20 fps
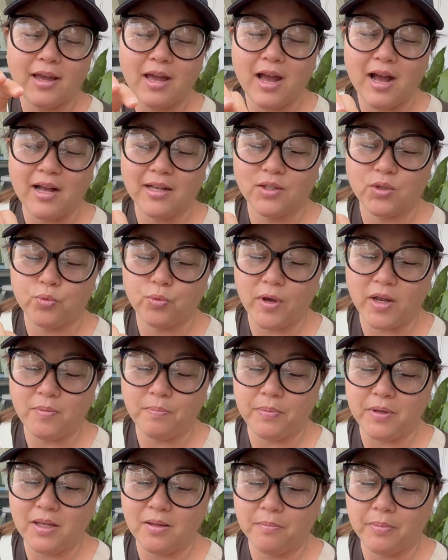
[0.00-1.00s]
has red
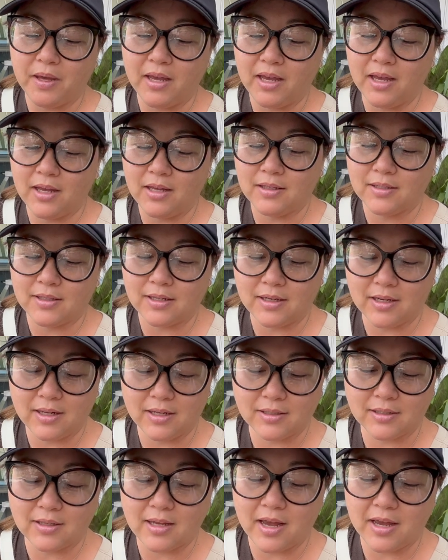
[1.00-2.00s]
bean paste and
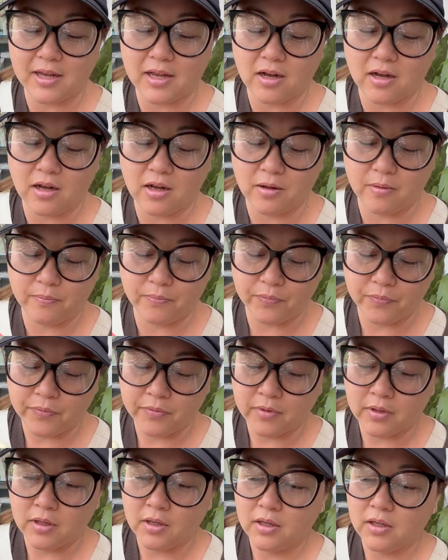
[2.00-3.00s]
it's like, um,
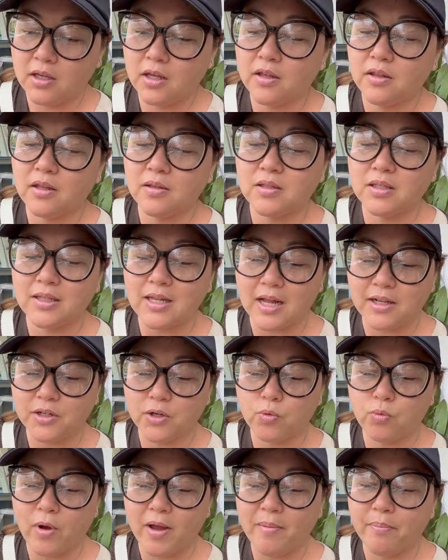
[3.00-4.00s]
you know, the
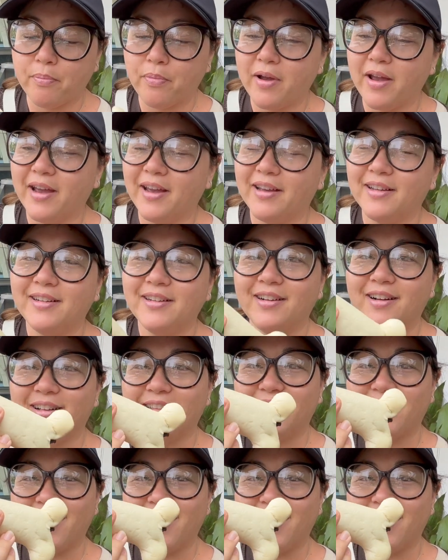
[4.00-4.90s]
standard white bread on the